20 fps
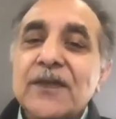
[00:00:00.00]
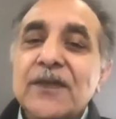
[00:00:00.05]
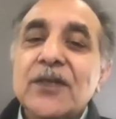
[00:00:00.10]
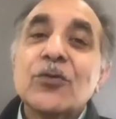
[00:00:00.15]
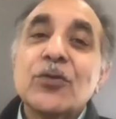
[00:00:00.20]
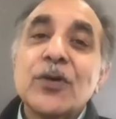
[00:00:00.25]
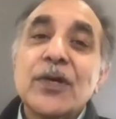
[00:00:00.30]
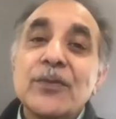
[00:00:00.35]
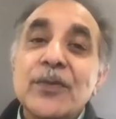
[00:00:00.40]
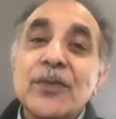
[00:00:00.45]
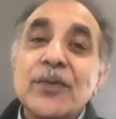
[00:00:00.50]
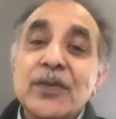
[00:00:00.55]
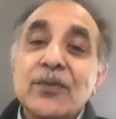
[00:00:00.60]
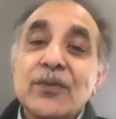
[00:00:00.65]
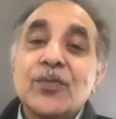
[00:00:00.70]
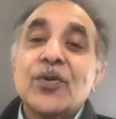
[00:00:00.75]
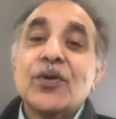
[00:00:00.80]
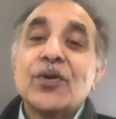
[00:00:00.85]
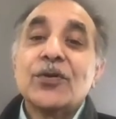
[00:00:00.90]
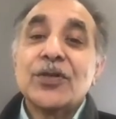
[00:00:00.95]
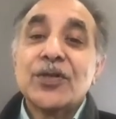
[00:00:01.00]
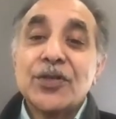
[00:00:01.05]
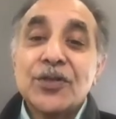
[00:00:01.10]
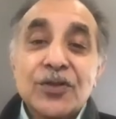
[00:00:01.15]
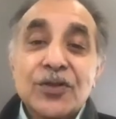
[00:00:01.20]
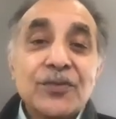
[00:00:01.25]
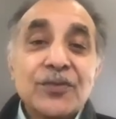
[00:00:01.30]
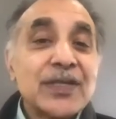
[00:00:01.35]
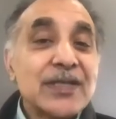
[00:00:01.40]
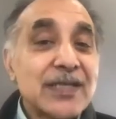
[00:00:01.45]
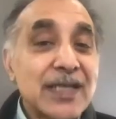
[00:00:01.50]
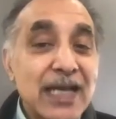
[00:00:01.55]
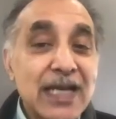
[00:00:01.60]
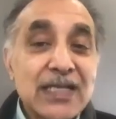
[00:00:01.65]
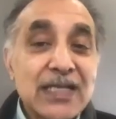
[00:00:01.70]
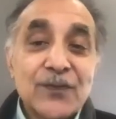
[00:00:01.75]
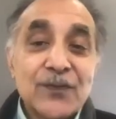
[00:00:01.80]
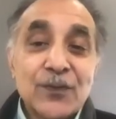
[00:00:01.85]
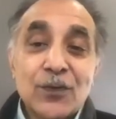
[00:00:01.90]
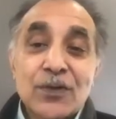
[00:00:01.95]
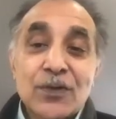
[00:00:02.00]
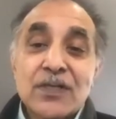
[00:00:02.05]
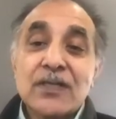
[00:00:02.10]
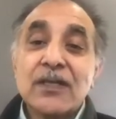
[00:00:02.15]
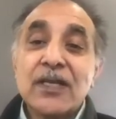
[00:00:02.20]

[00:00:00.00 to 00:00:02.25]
Equipment Procurement Task Force,